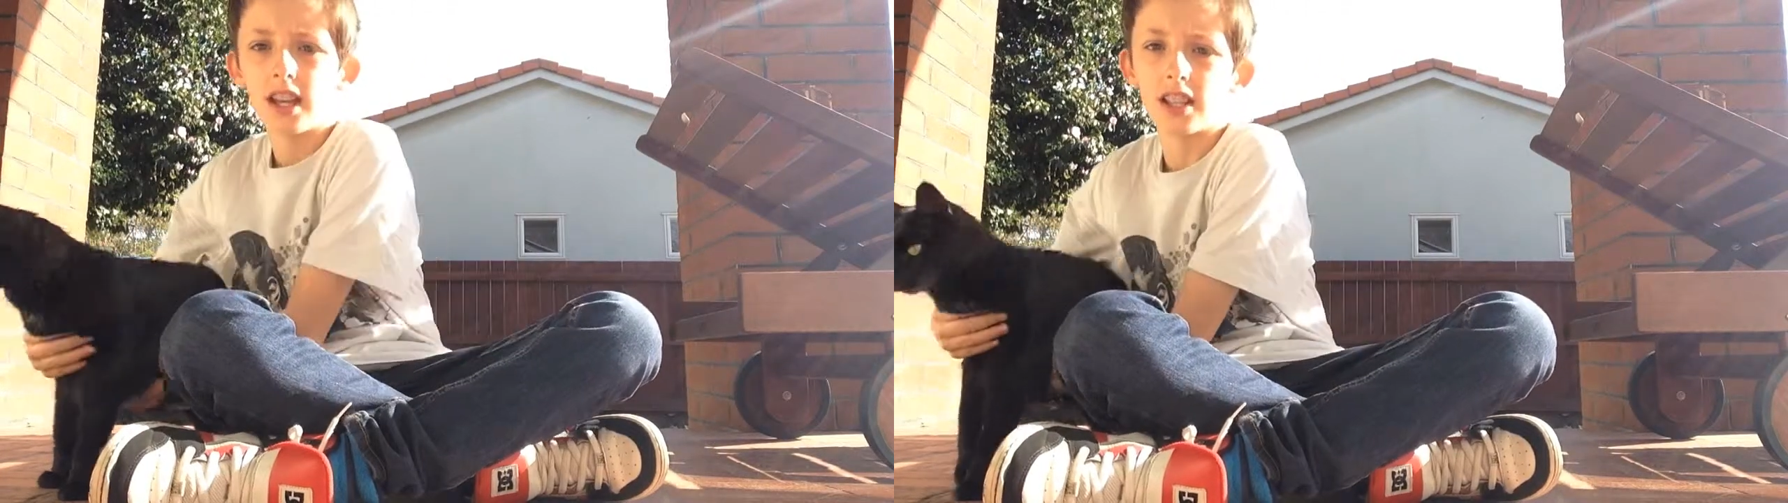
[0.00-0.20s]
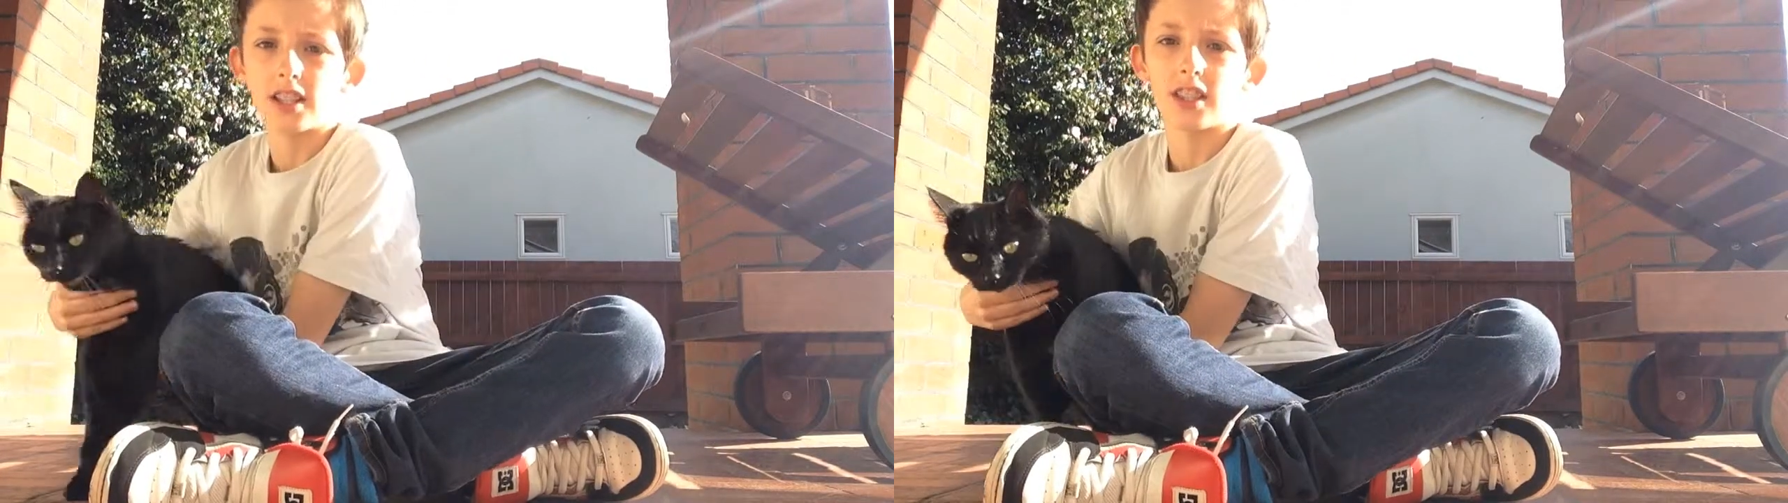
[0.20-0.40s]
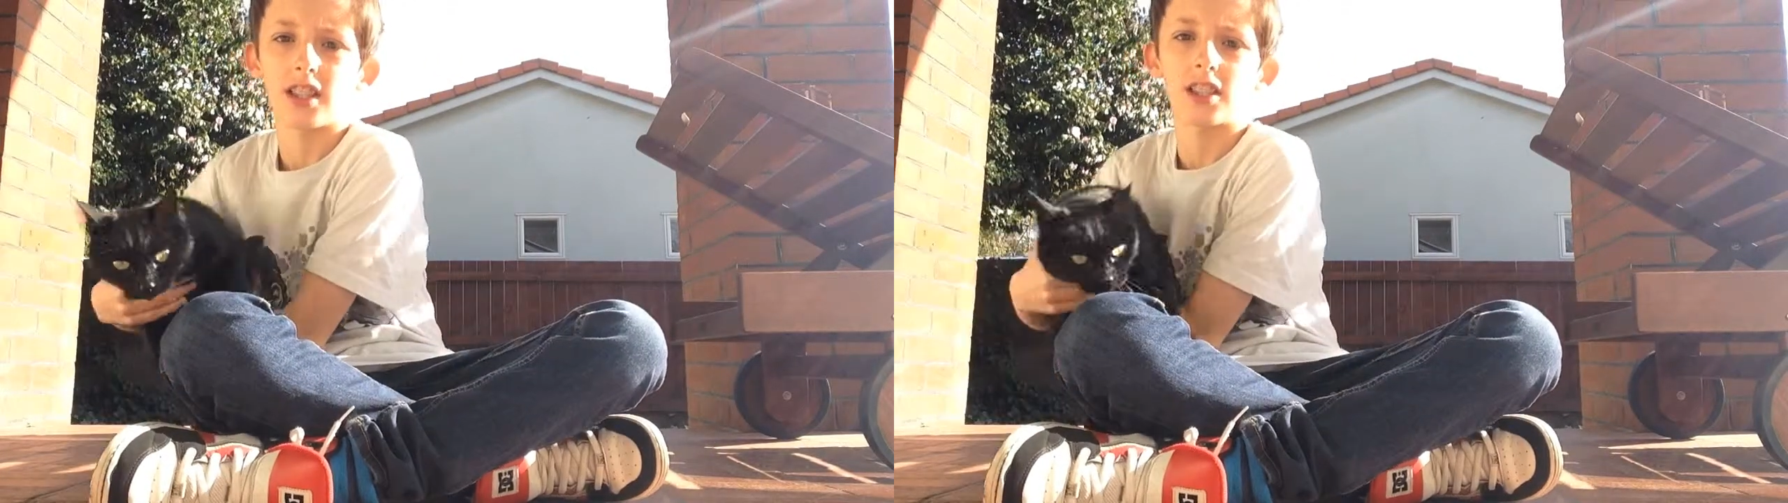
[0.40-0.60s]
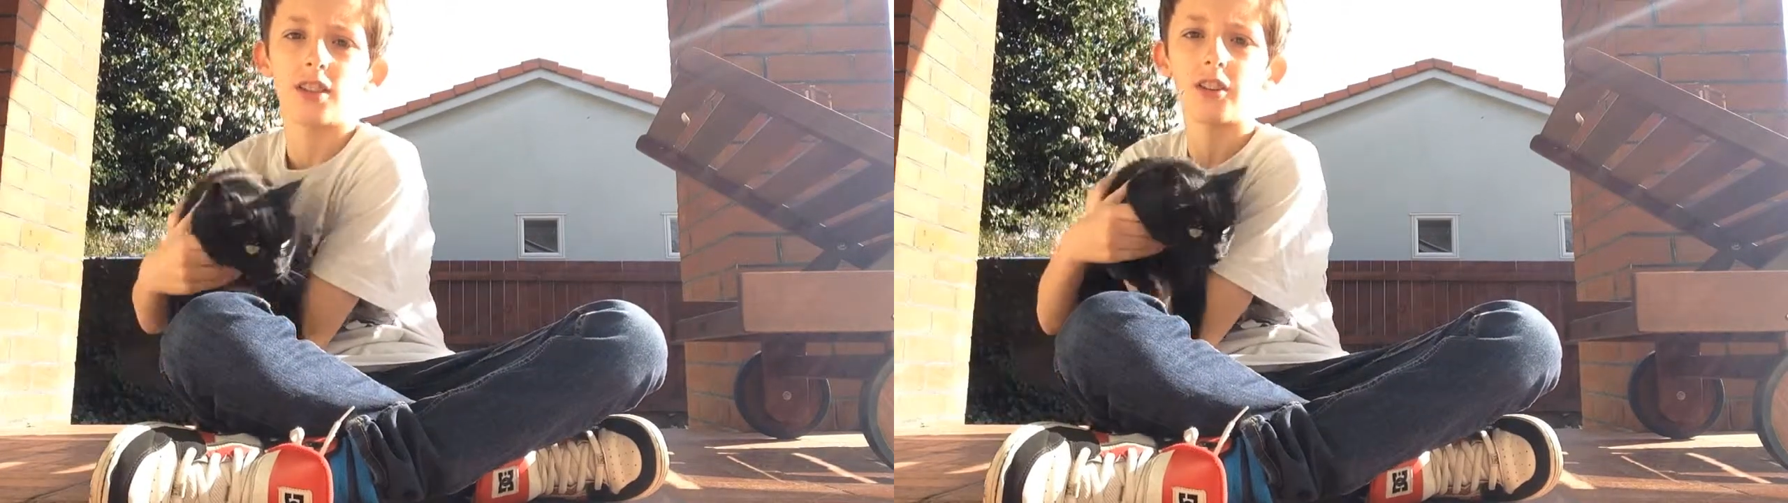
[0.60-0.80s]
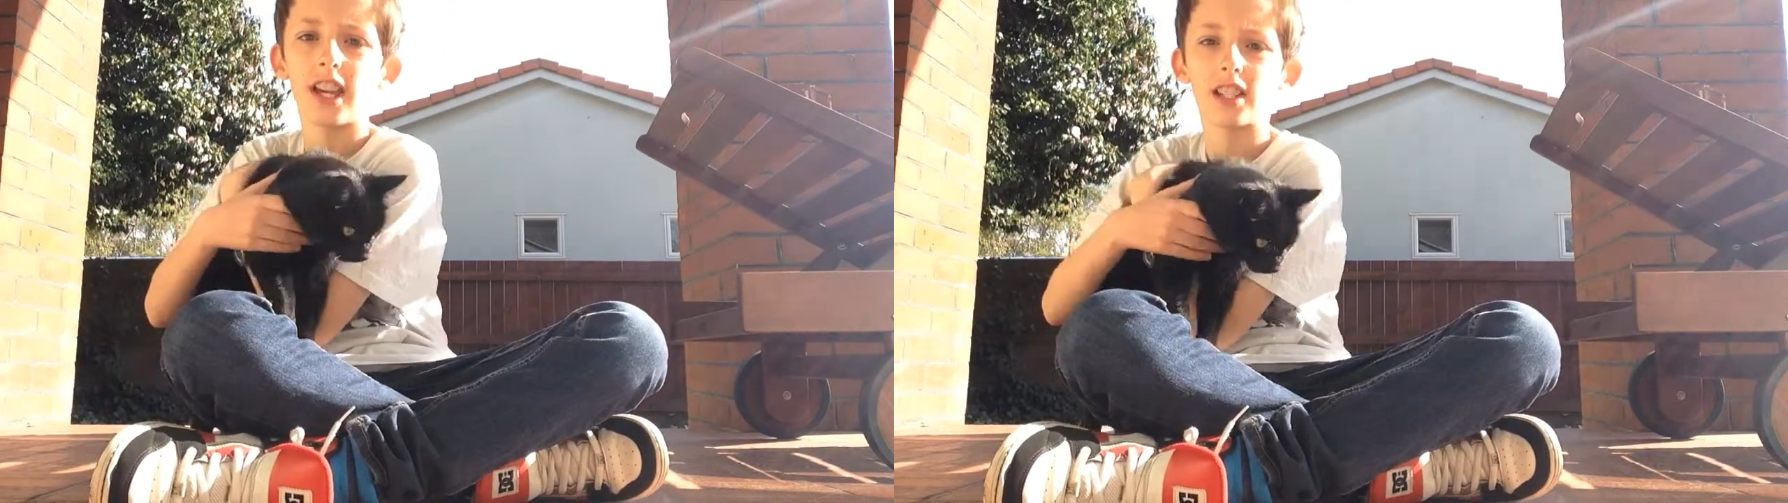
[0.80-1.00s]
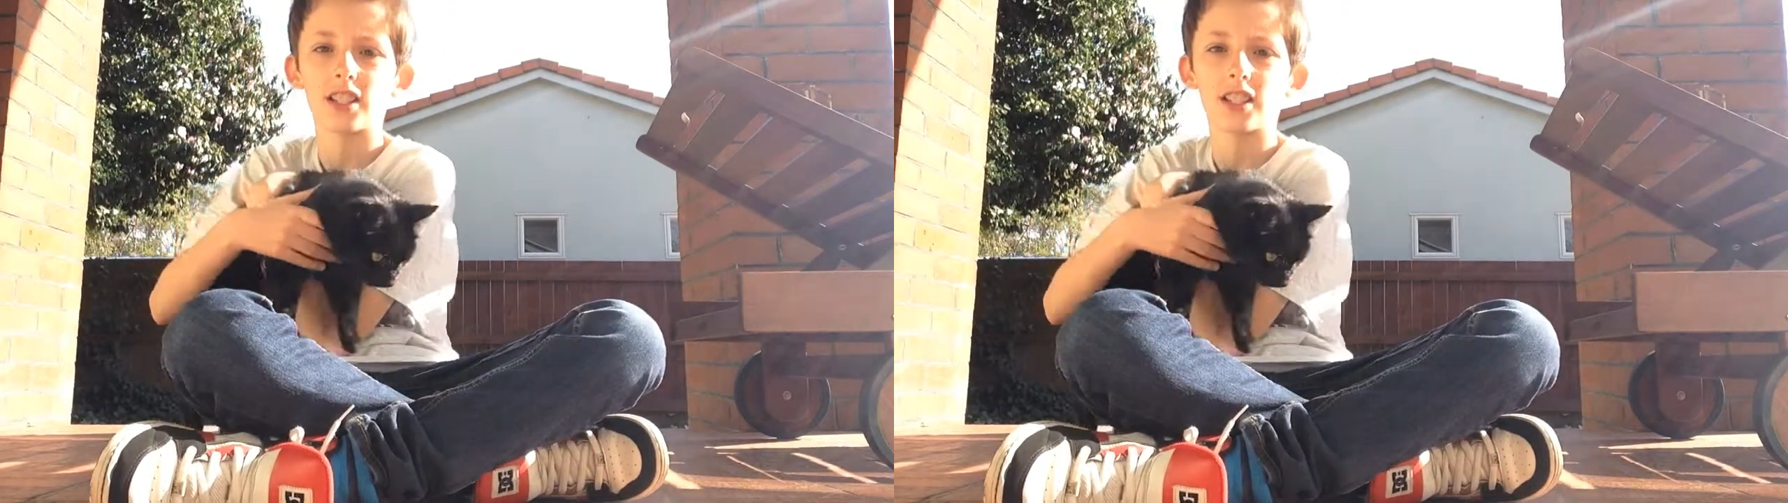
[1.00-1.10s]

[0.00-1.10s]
is the sonic